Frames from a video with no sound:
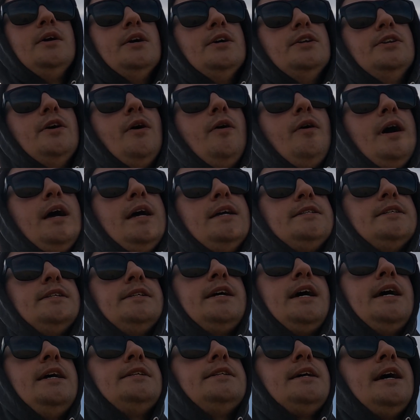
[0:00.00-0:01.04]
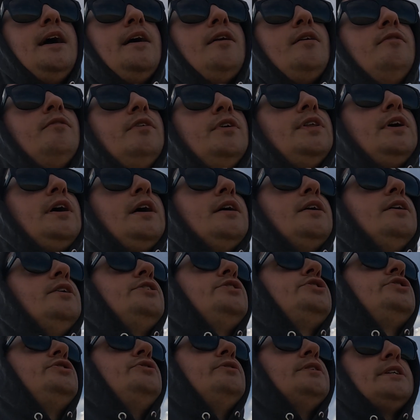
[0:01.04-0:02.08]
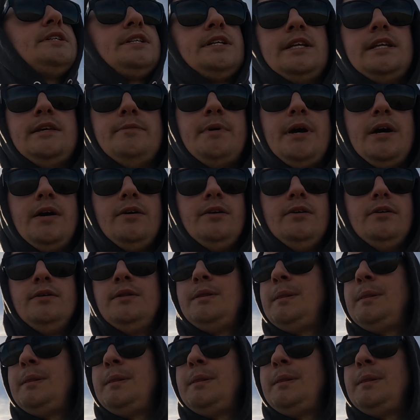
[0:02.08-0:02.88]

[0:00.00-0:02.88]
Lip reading: don't hesitate to head over there, shoot us an email.